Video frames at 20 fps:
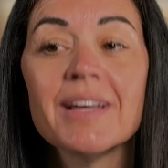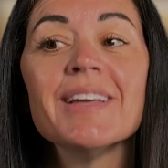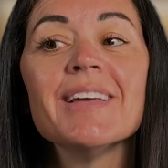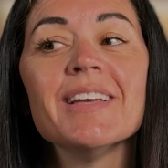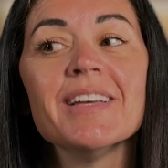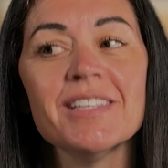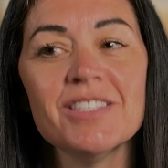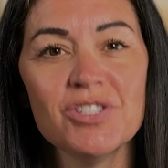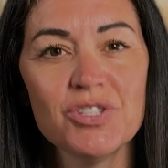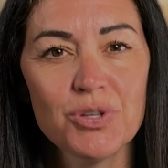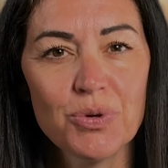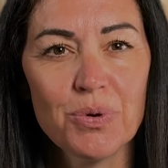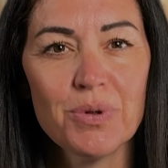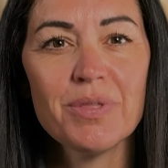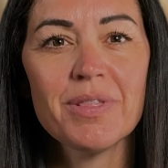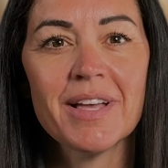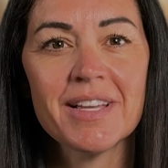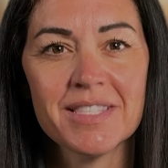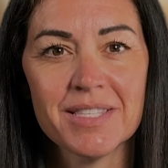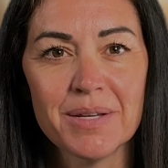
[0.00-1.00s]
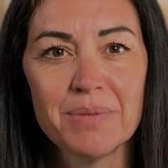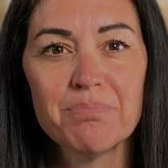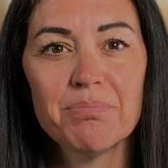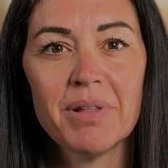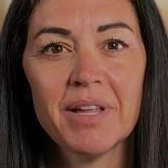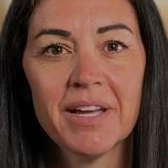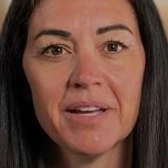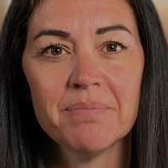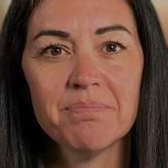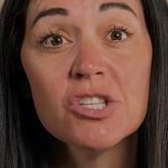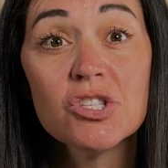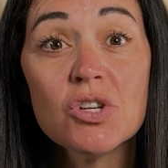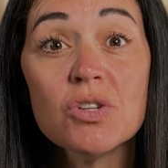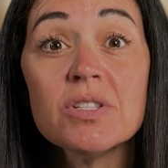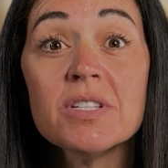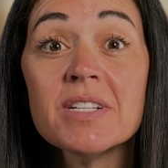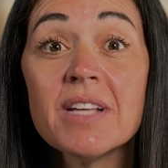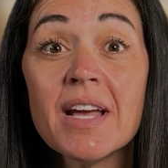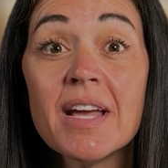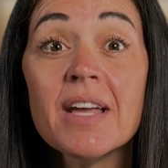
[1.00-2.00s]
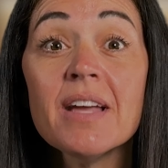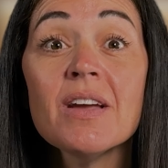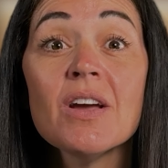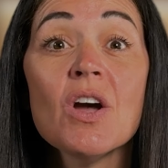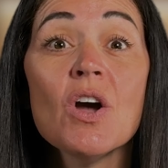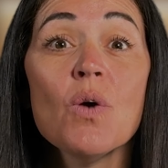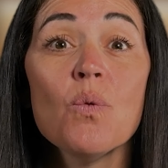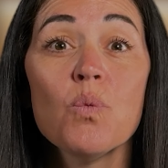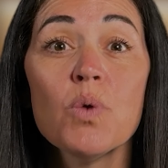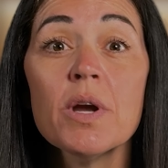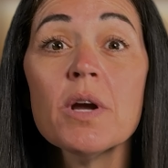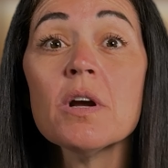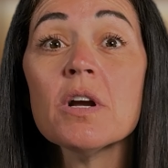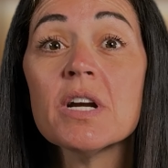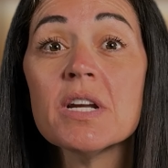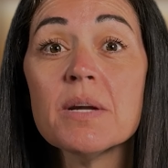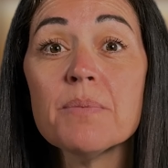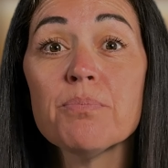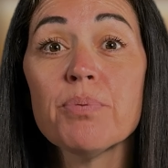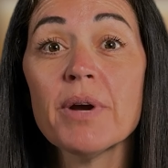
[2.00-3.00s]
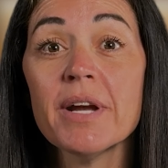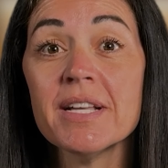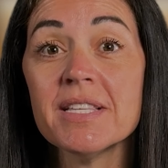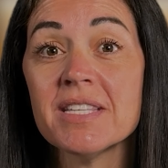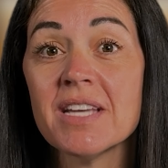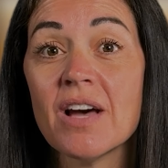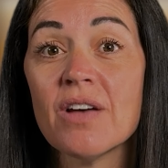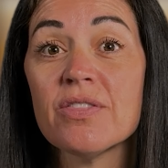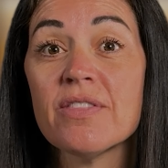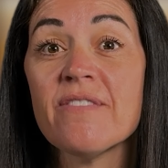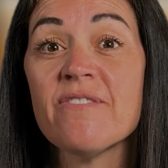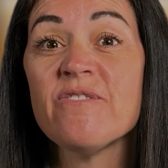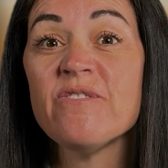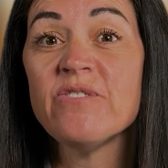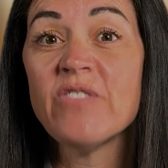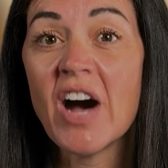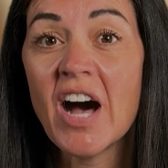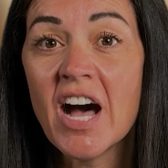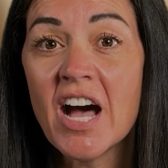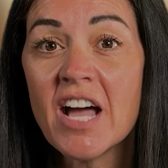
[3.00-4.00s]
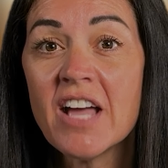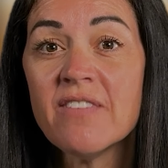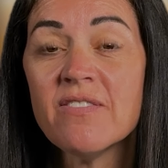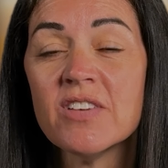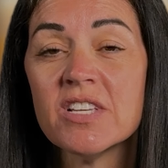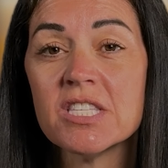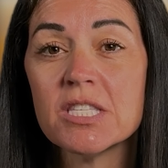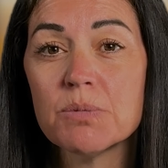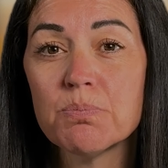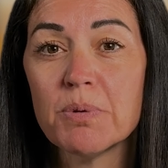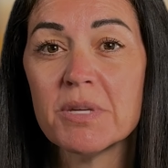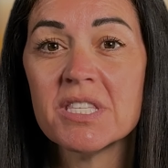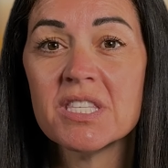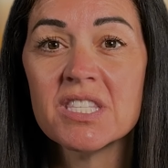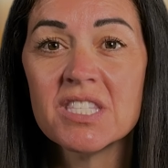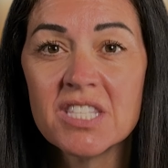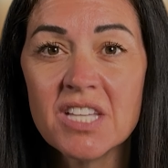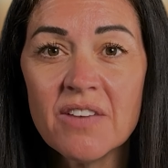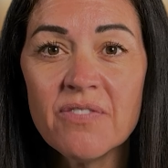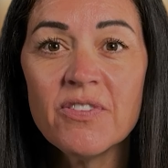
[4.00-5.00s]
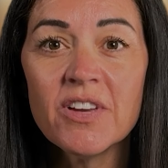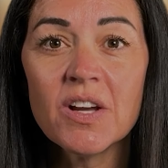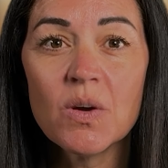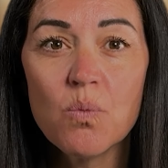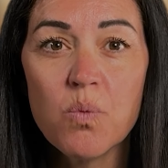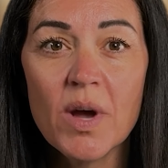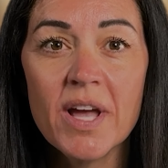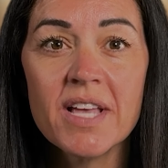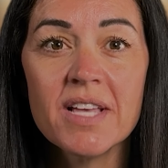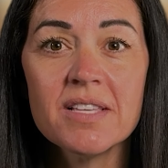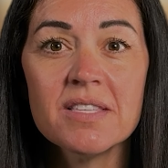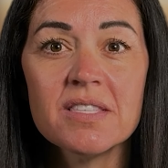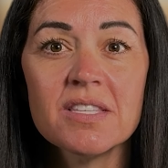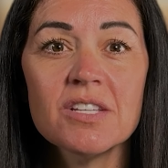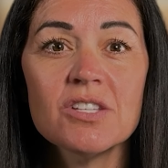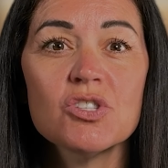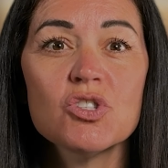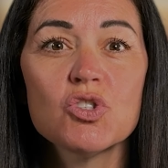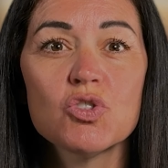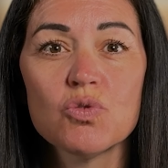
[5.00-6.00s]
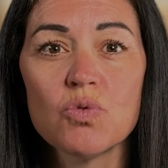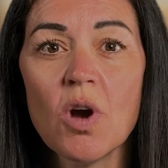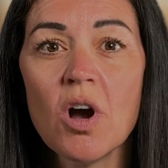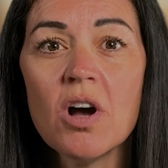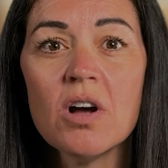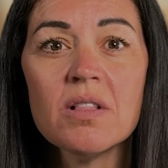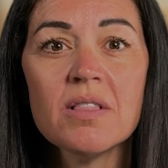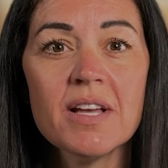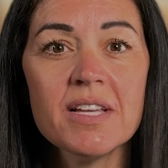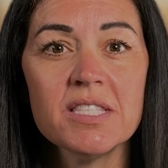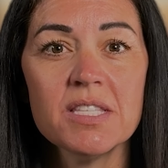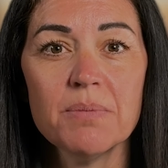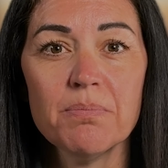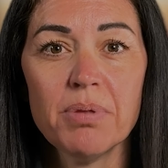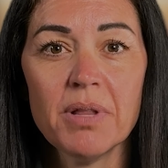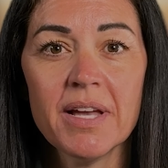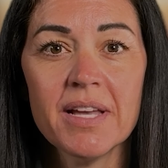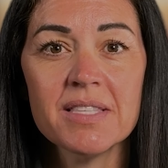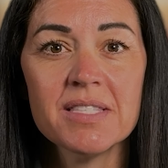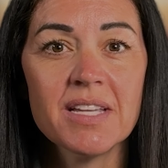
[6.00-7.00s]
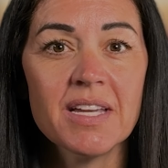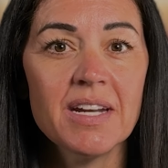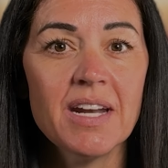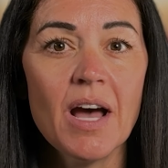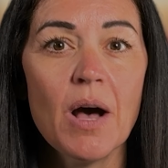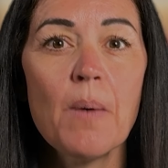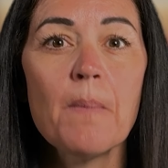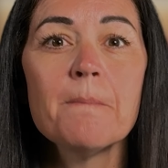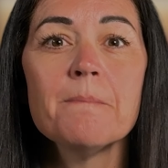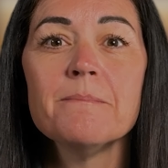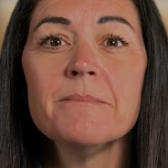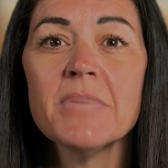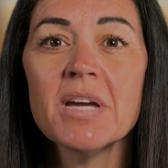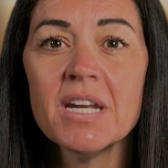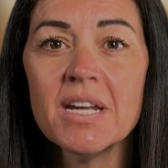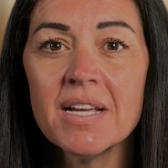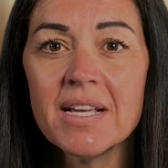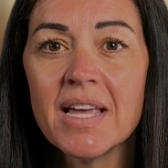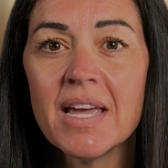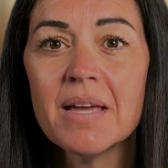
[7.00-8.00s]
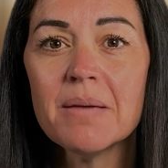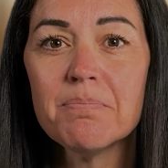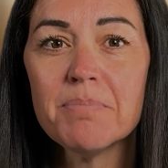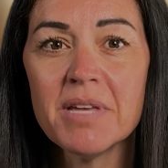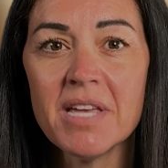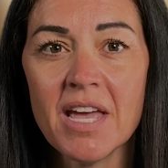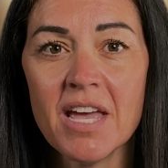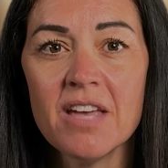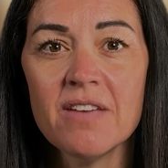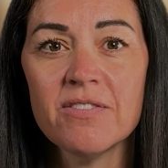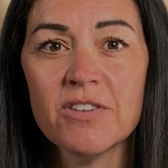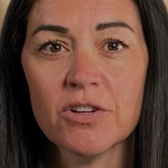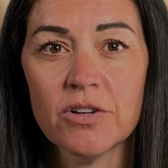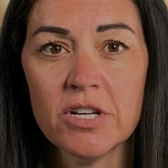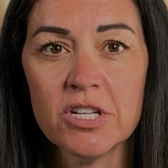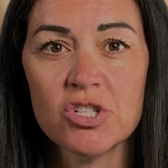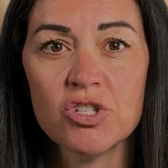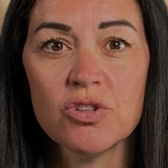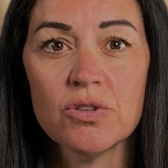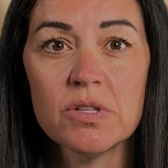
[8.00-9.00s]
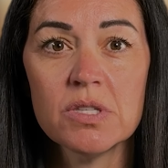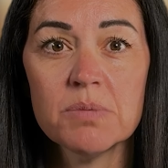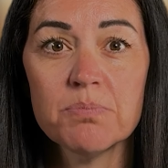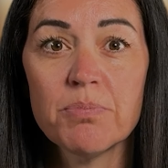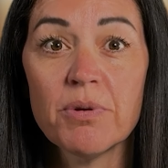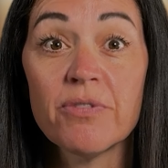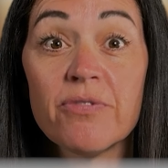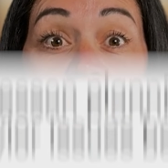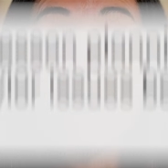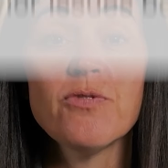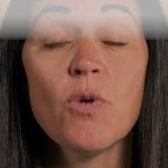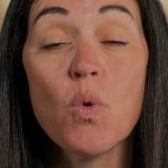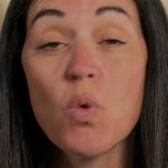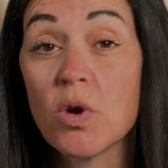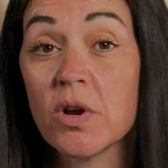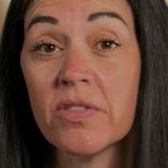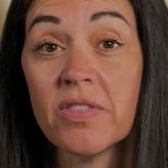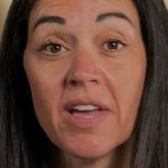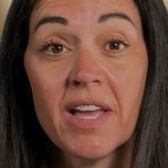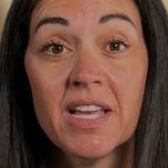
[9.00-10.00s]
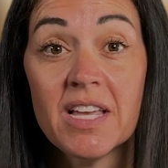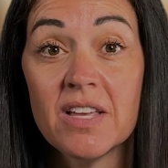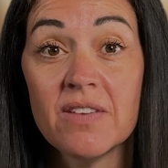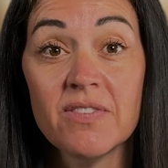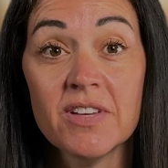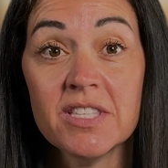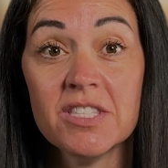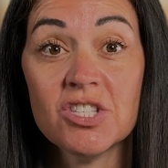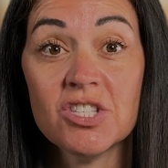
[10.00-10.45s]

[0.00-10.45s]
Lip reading: it's your lesson plan. So today, we're going to break down the 5 specific ways strong lesson plans can help mitigate behavior issues before they even